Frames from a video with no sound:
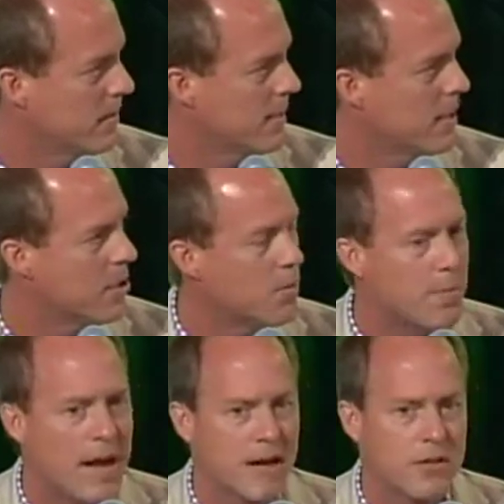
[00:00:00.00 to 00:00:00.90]
and go
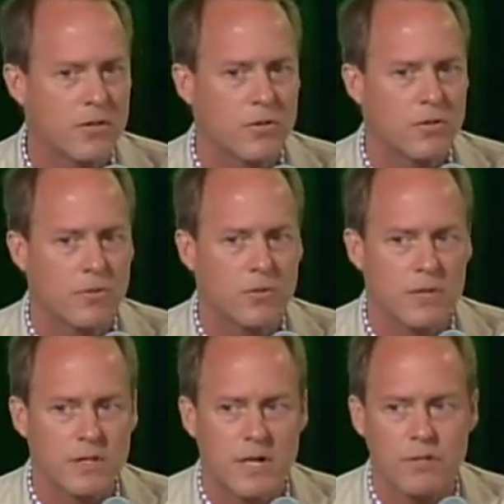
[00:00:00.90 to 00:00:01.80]
back to the
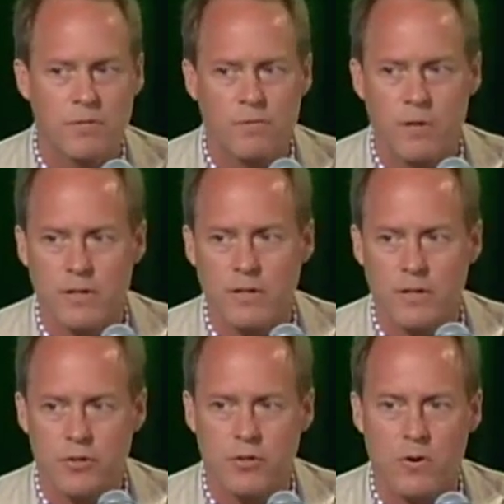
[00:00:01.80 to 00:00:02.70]
section front
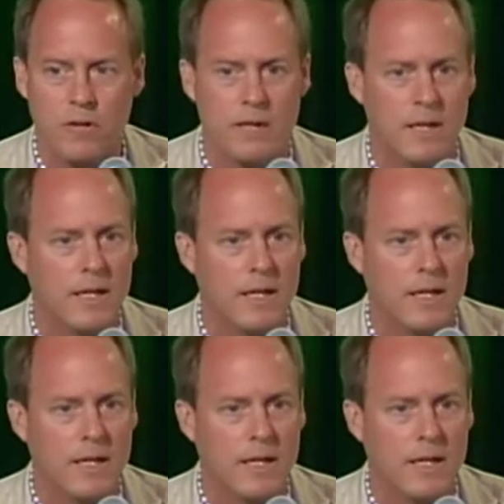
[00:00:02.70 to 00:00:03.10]
that you're on.